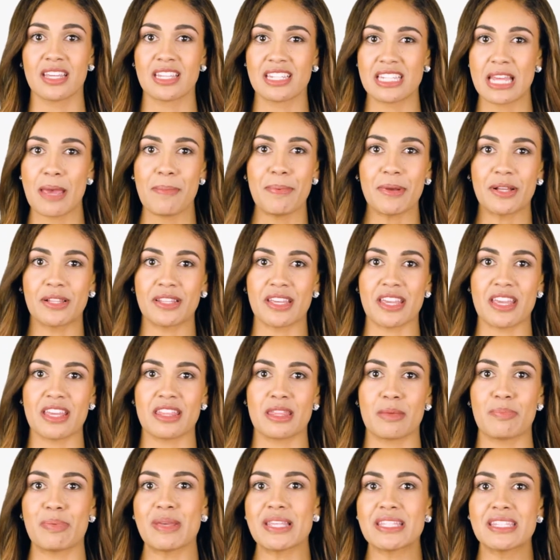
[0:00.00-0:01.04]
Typically,
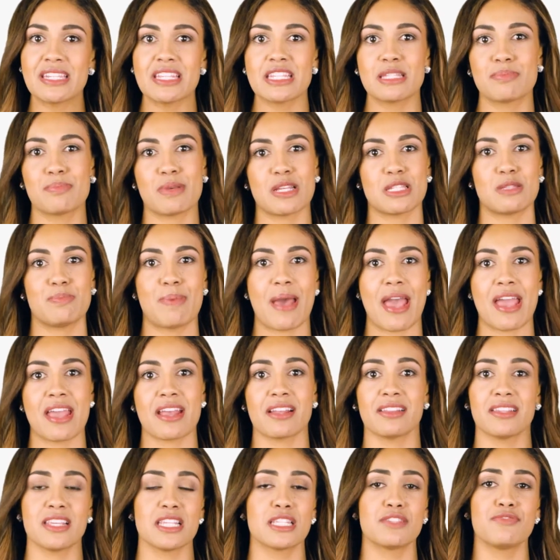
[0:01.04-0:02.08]
the business must pay
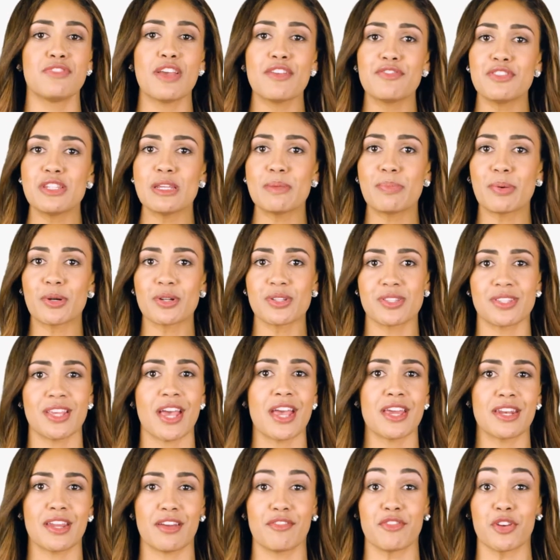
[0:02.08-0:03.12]
at least fifty
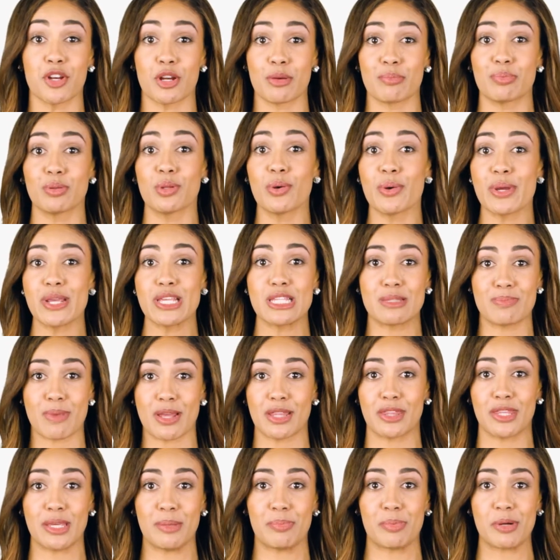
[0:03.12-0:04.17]
percent of your employees'
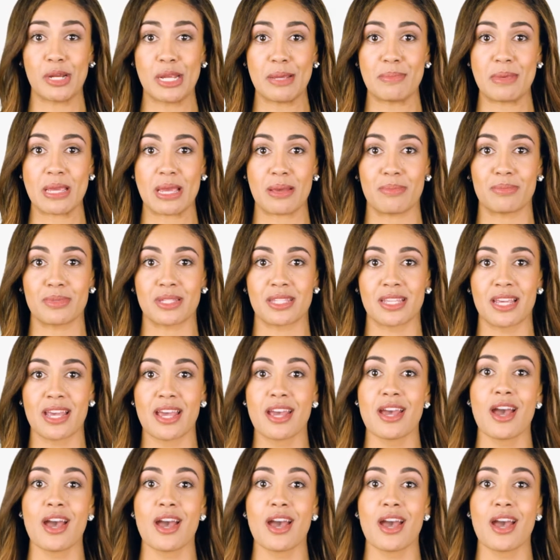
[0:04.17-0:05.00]
monthly premiums